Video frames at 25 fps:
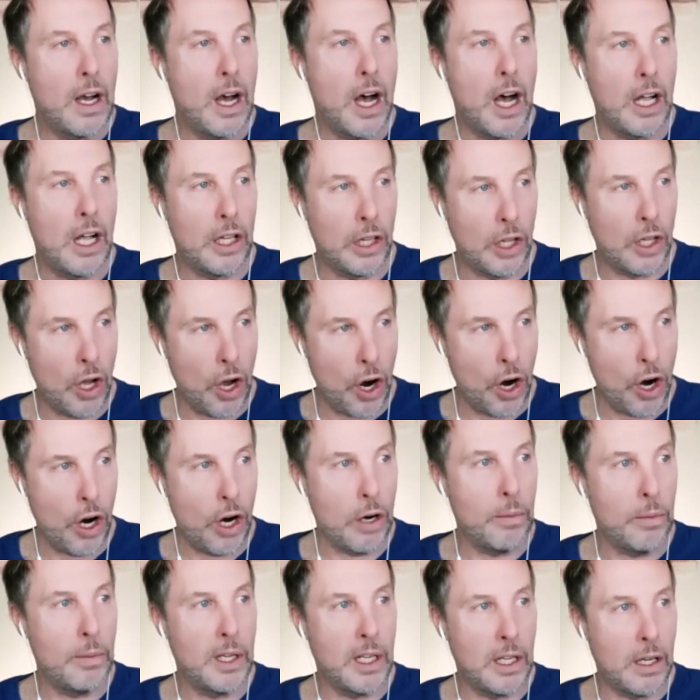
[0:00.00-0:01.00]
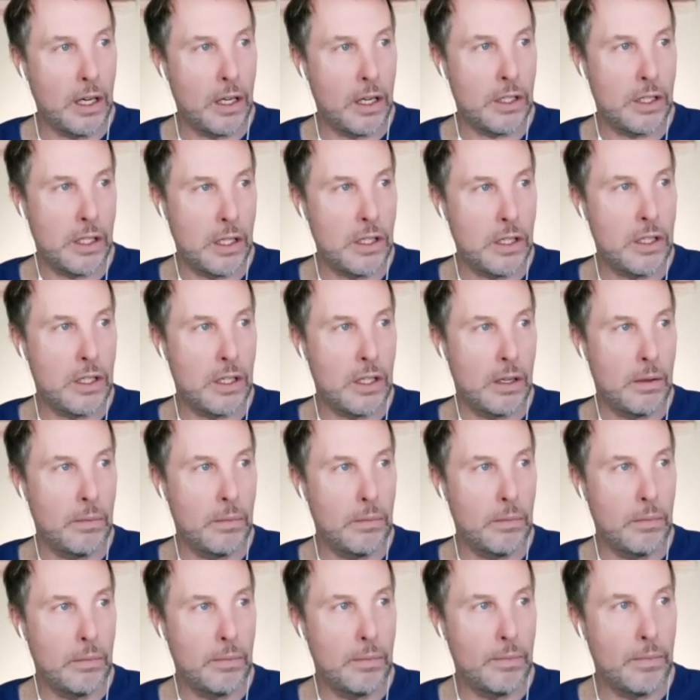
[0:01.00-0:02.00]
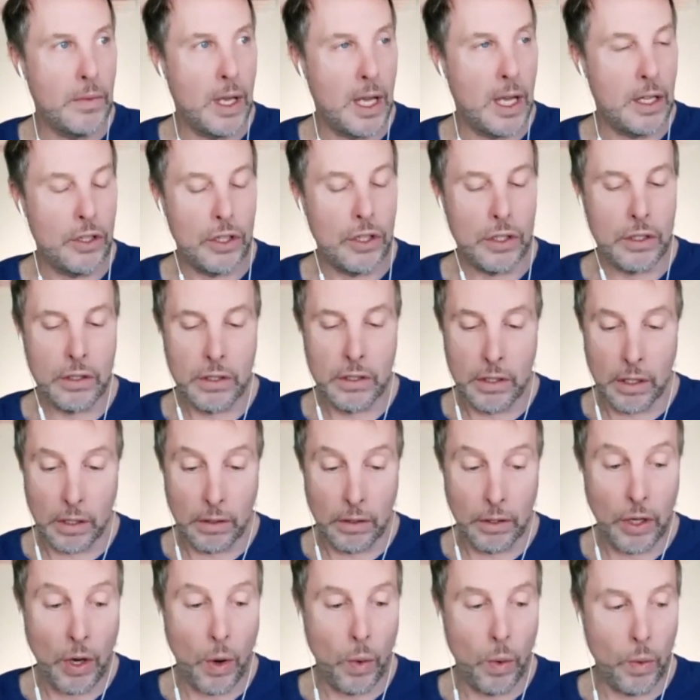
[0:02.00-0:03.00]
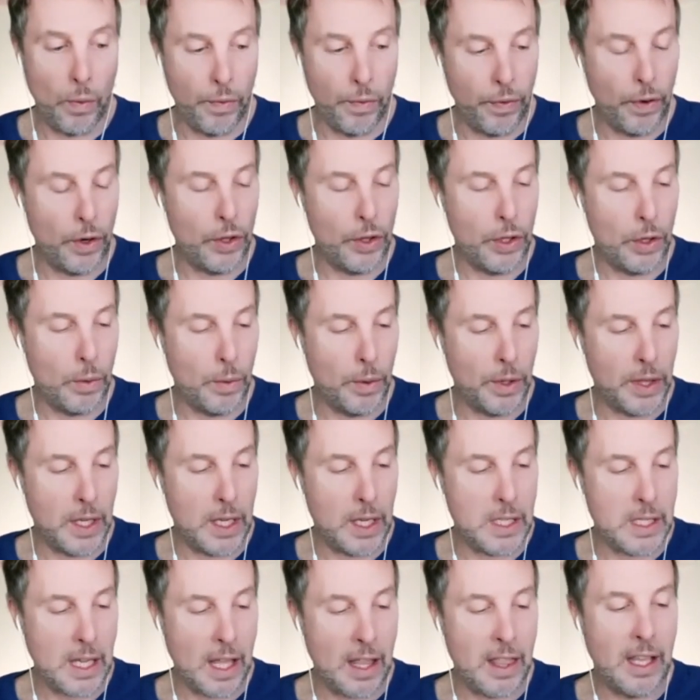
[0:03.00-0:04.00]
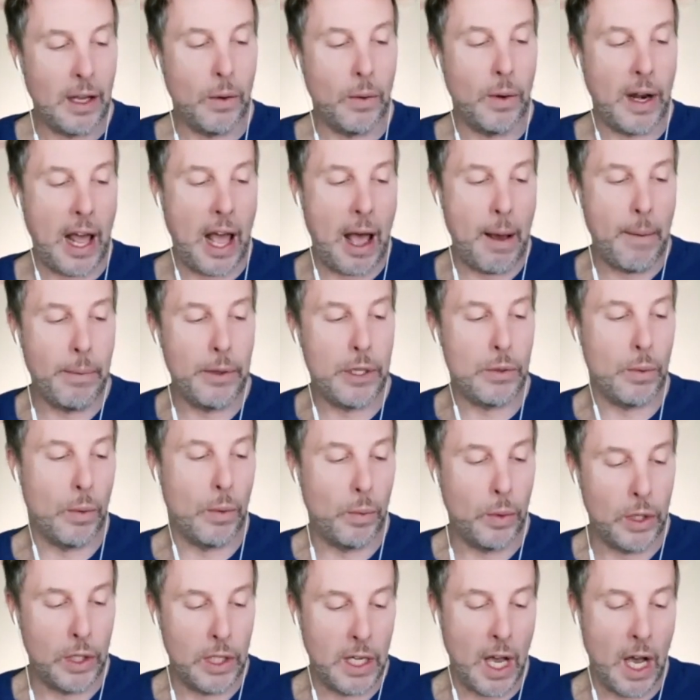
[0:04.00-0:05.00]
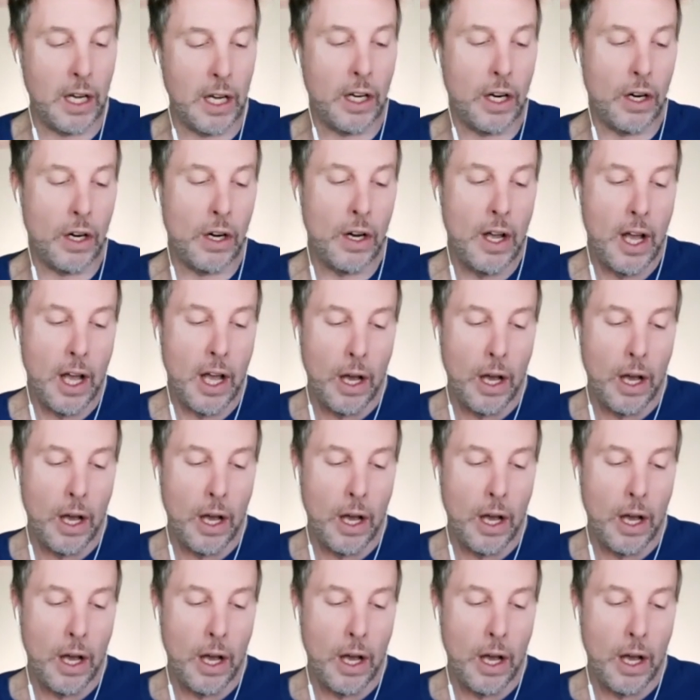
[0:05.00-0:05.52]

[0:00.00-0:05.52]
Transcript: alarm in our system and just to go further with this i think what happens when we're younger